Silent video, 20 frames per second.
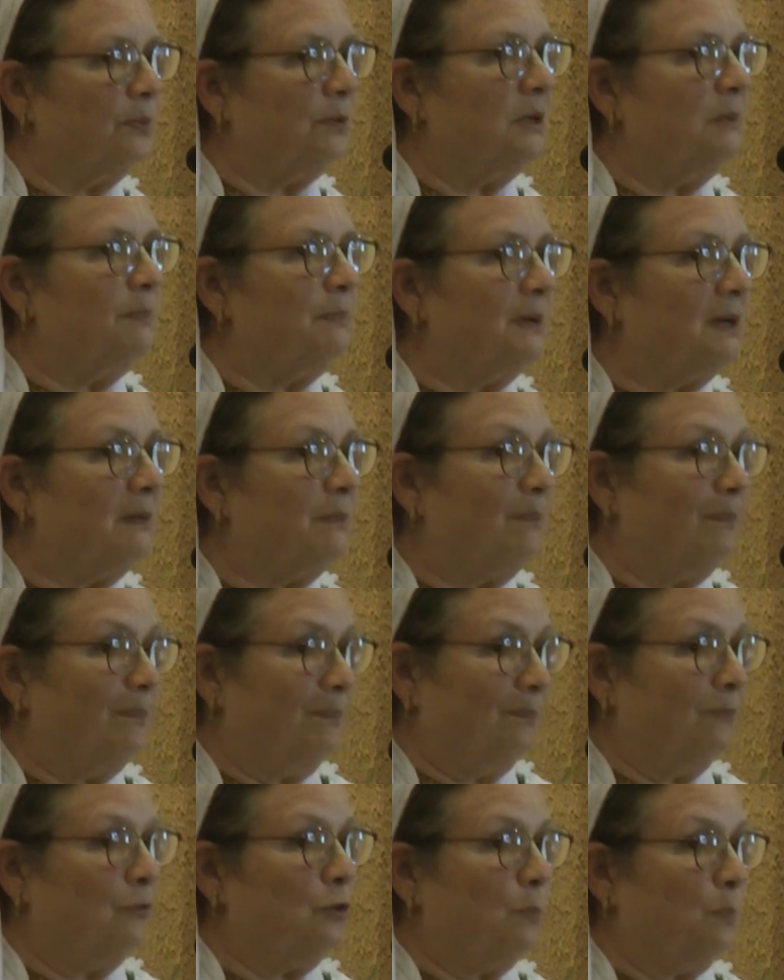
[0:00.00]
big
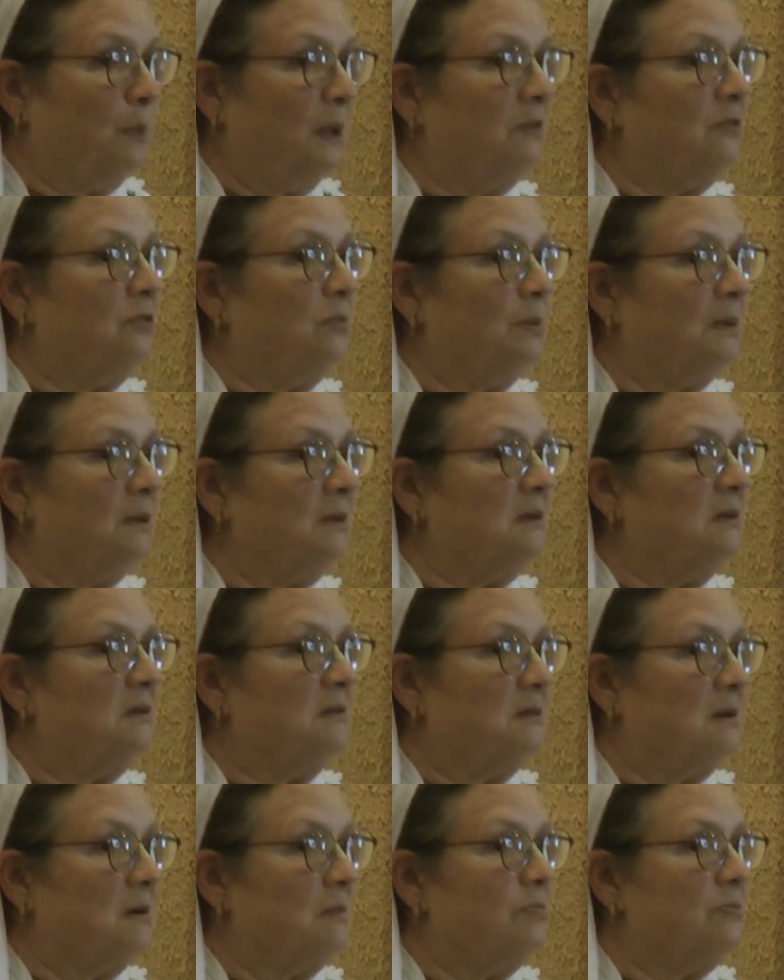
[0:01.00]
responsibility
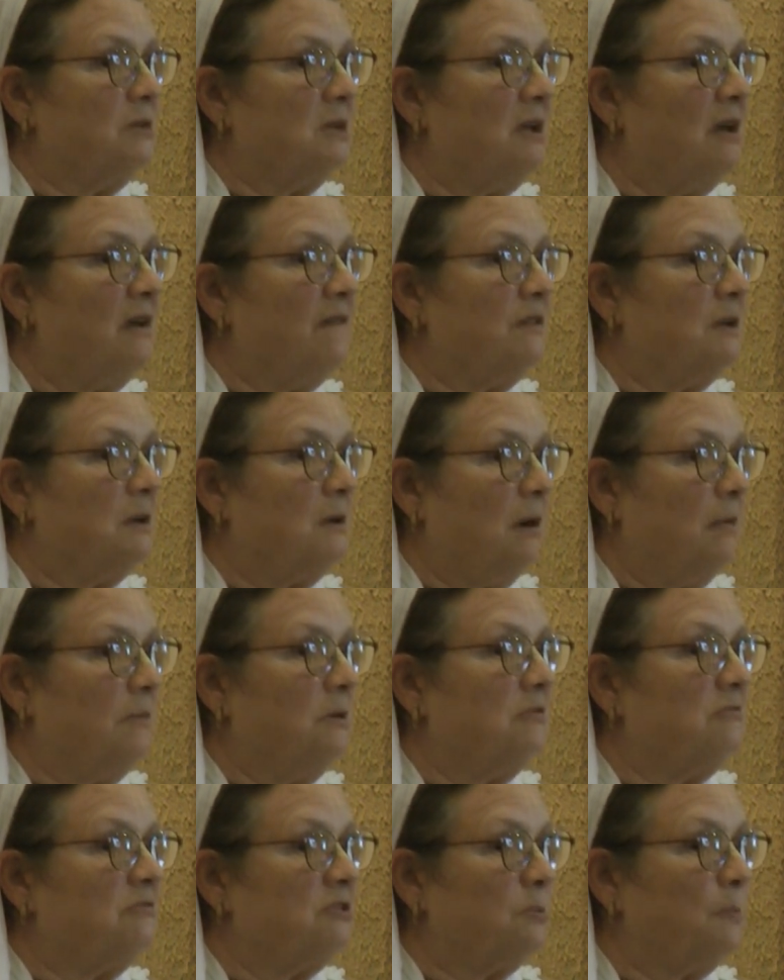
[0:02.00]
there, pretty heavy
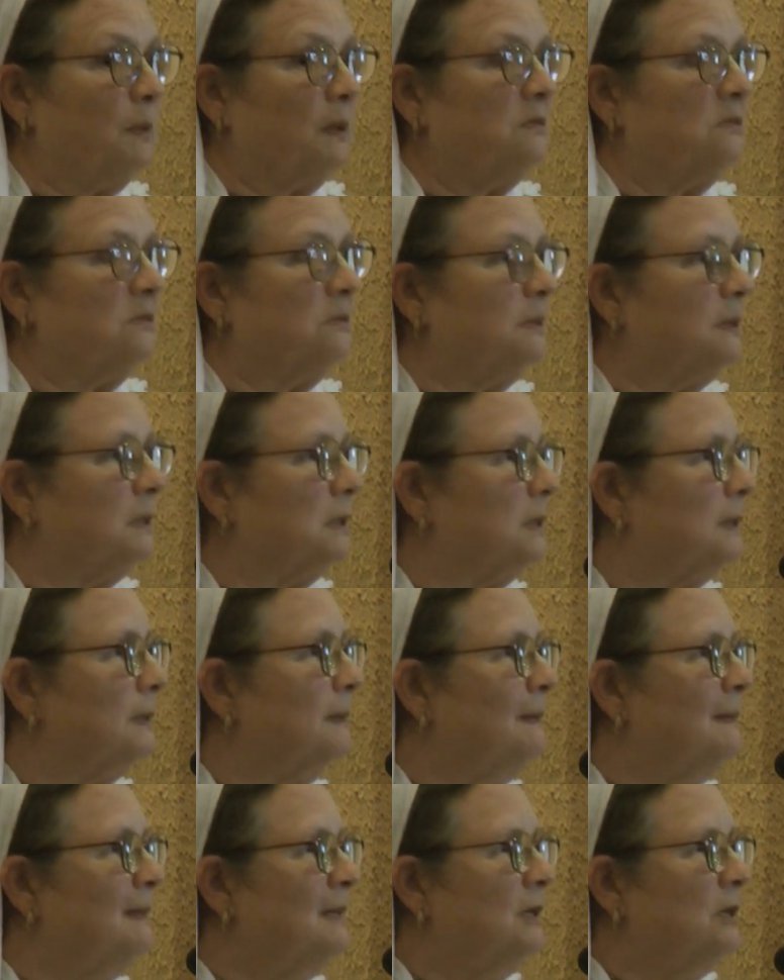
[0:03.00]
karmic responsibility.
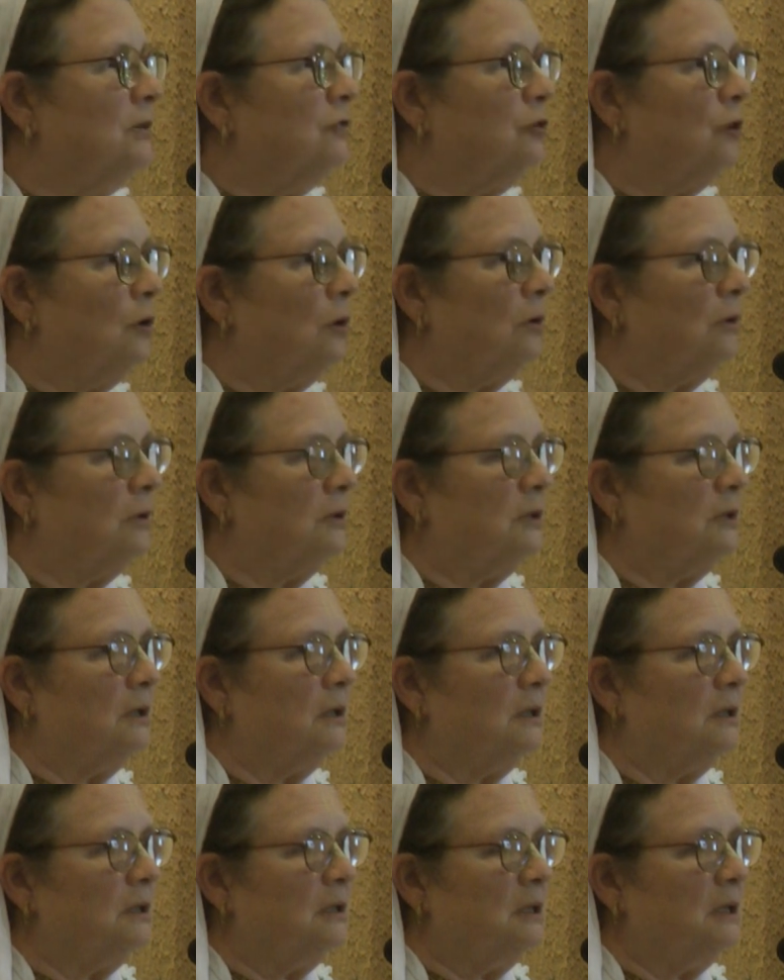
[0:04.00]
So
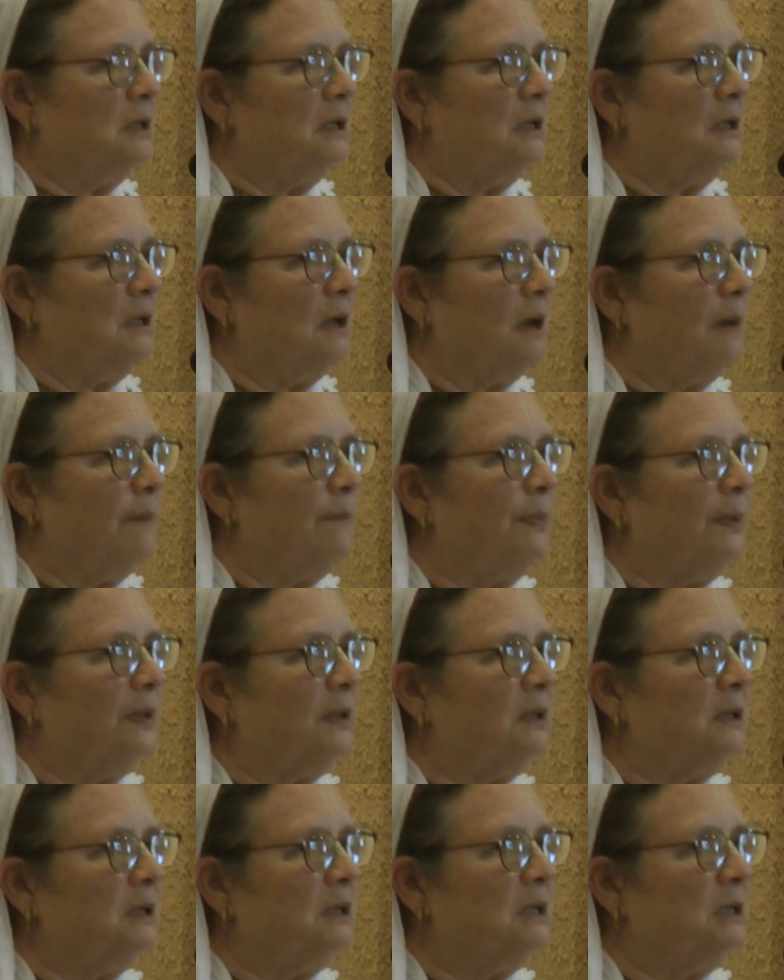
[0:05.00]
the
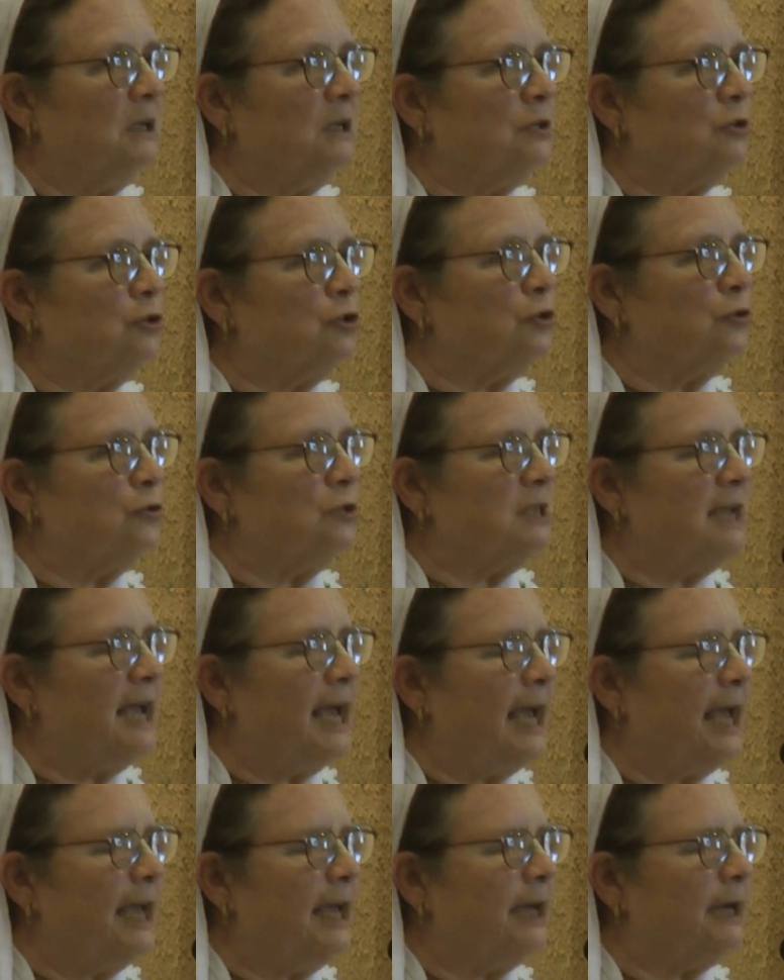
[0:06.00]
ability to
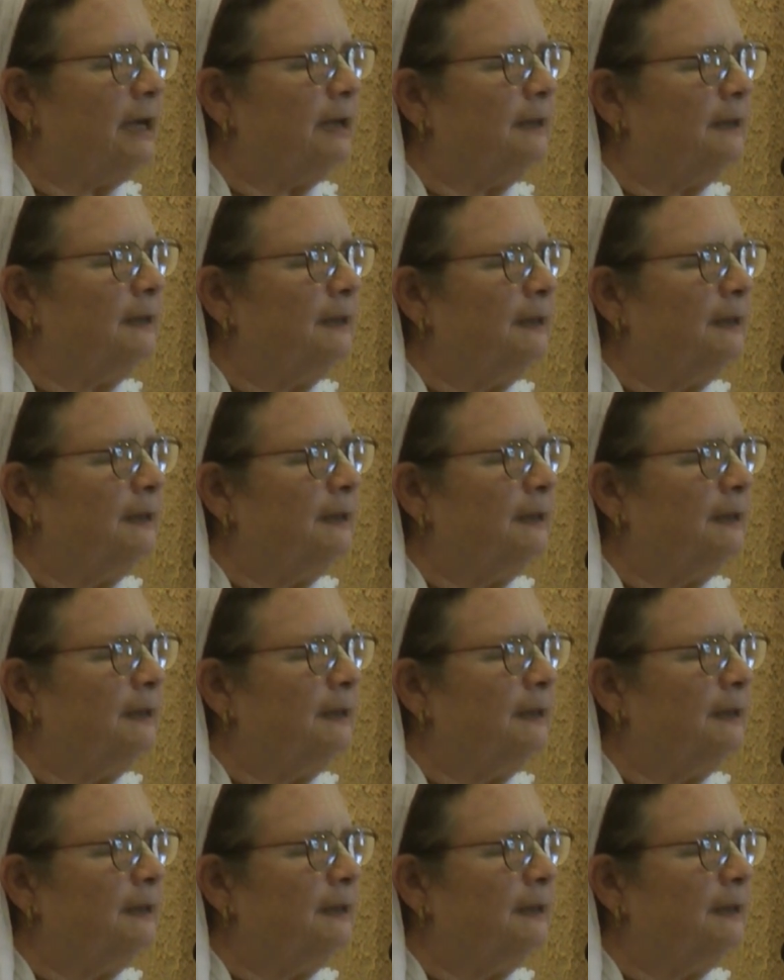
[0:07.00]
take